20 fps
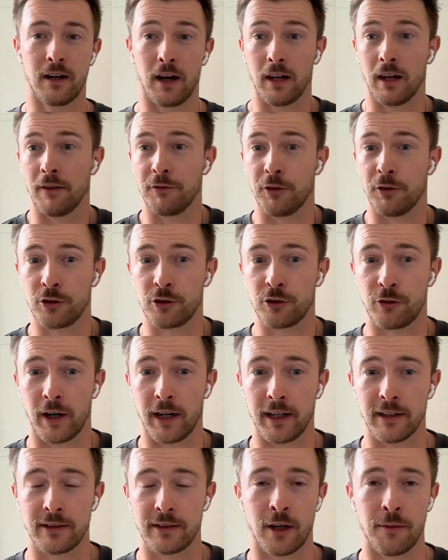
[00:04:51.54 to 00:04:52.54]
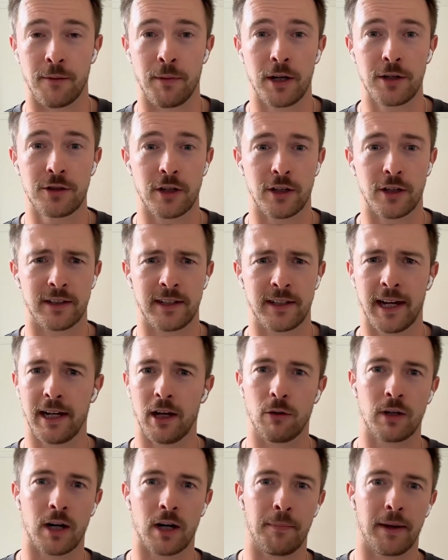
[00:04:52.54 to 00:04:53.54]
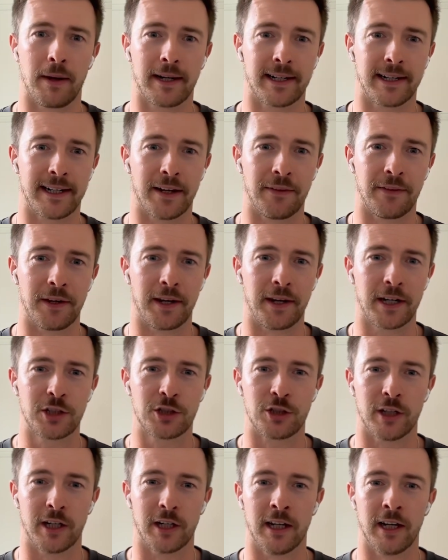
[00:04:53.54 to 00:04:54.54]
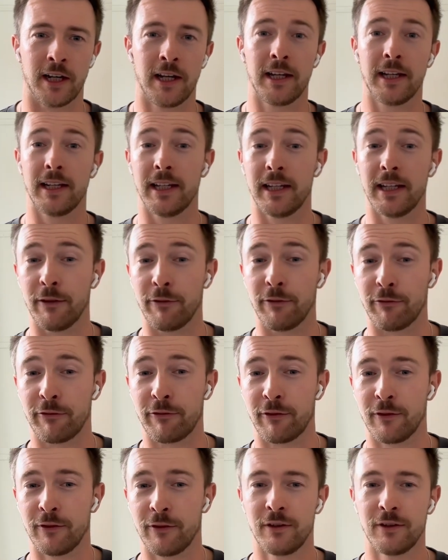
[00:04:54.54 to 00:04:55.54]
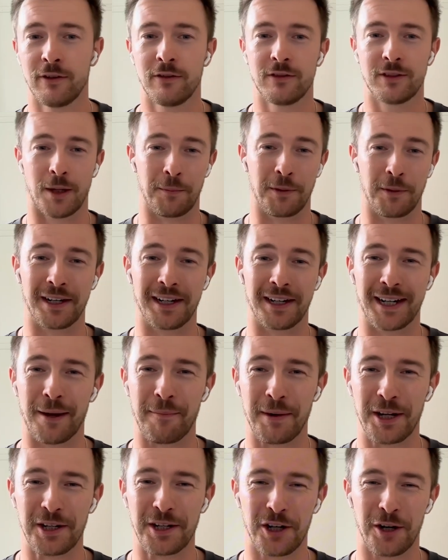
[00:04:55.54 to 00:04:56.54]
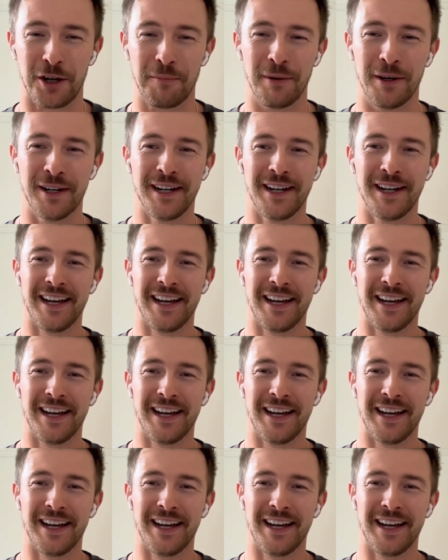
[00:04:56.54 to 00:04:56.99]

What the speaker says: I loved Australia so much. I said, hey, I'll come back again the next year if someone can get me a job.